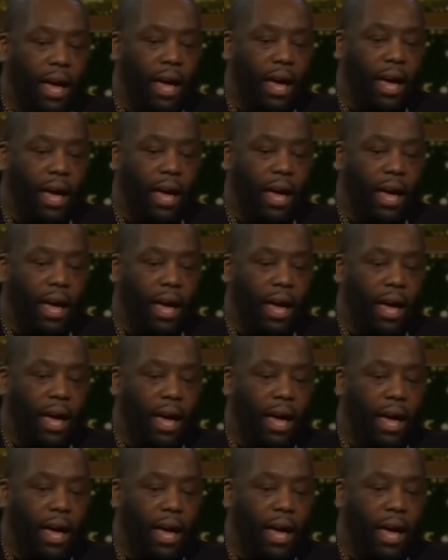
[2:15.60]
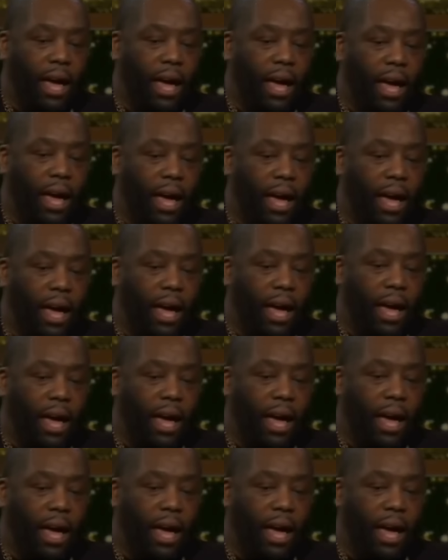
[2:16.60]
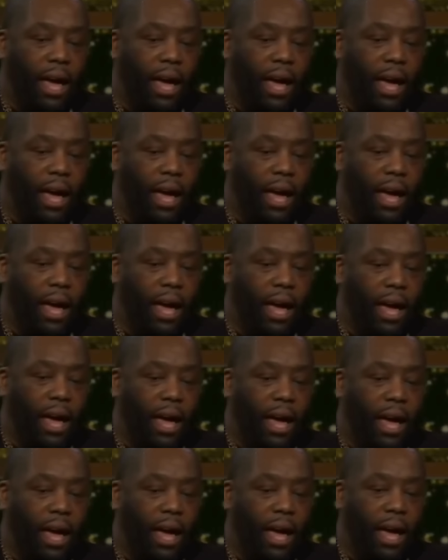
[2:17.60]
(not speaking)